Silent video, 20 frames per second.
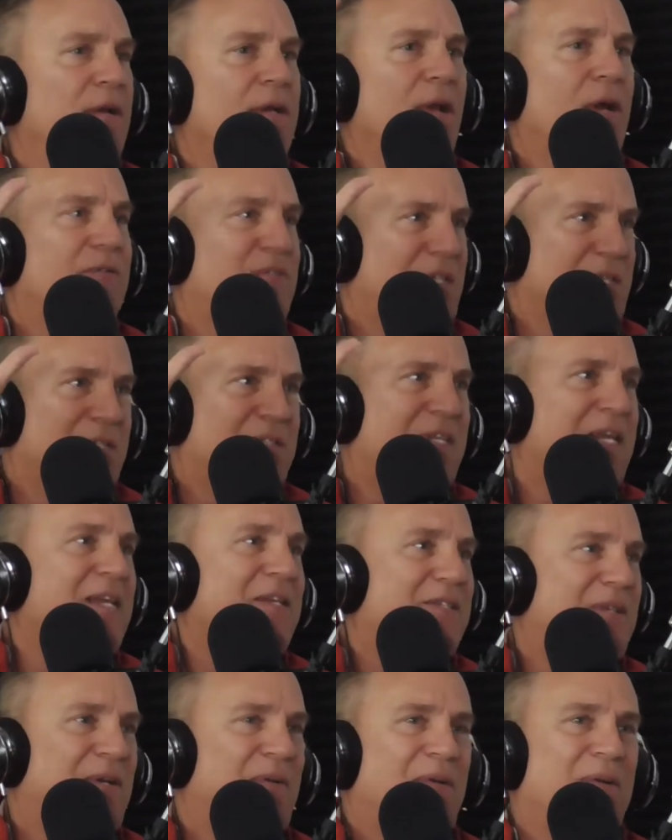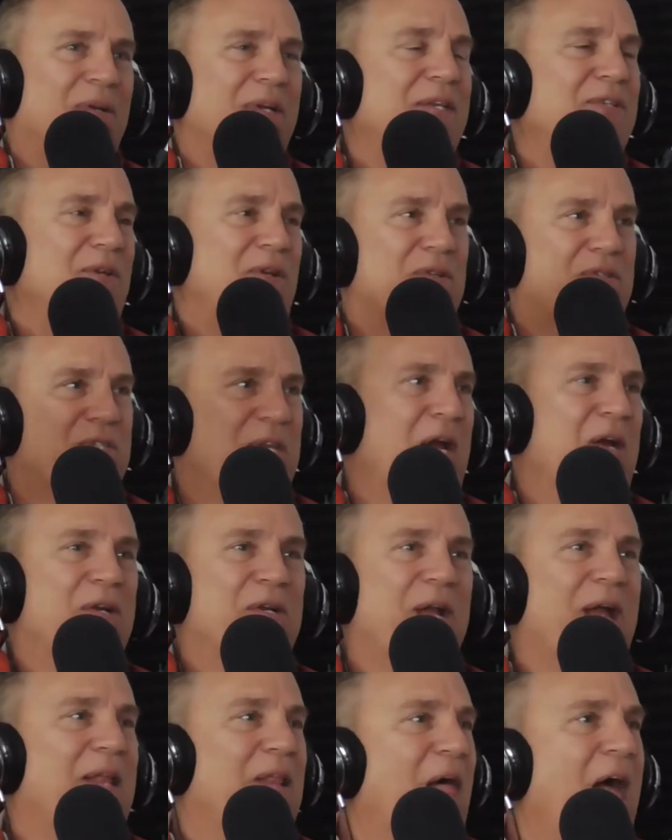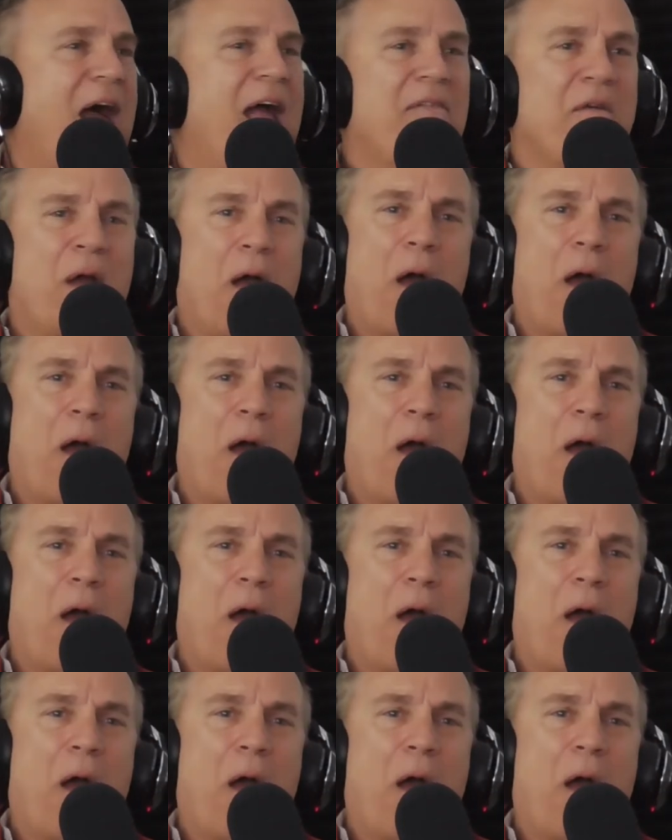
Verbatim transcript: No, since he's a, yeah. he's on Saturday Night Live.